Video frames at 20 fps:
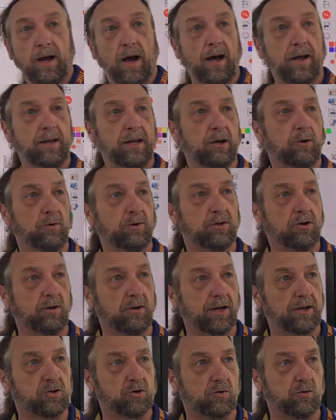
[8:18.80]
on here with your
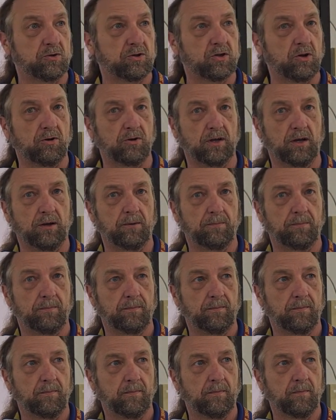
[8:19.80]
electrical circuit.
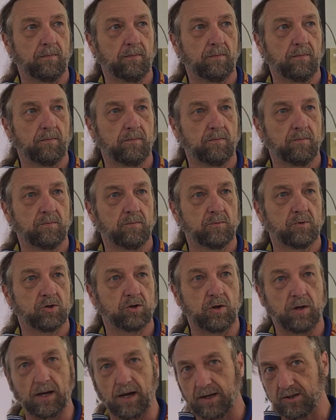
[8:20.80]
So
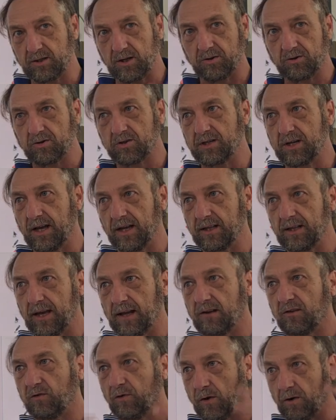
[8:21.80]
you guys understand that
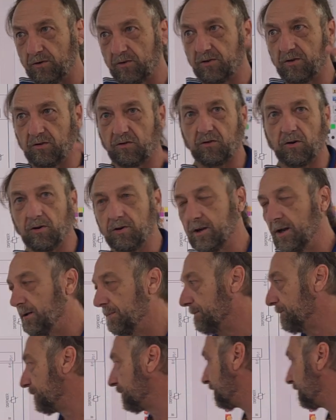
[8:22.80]
as far as the circuit?